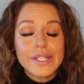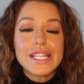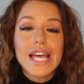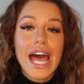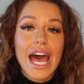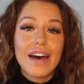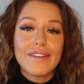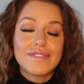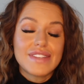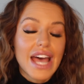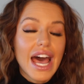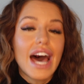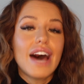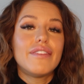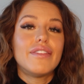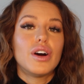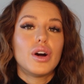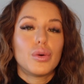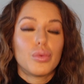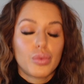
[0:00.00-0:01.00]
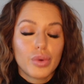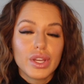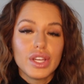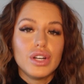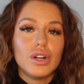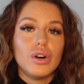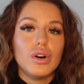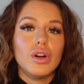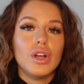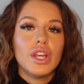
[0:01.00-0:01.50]
to have a
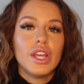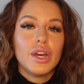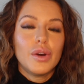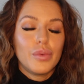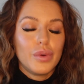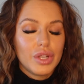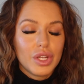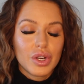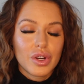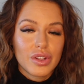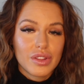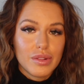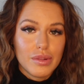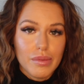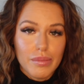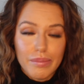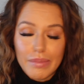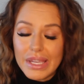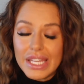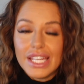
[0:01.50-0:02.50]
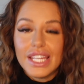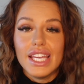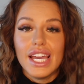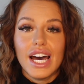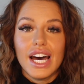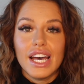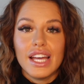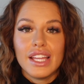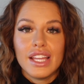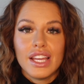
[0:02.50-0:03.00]
reel when you're in
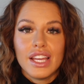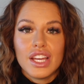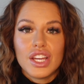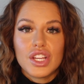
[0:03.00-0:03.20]
media,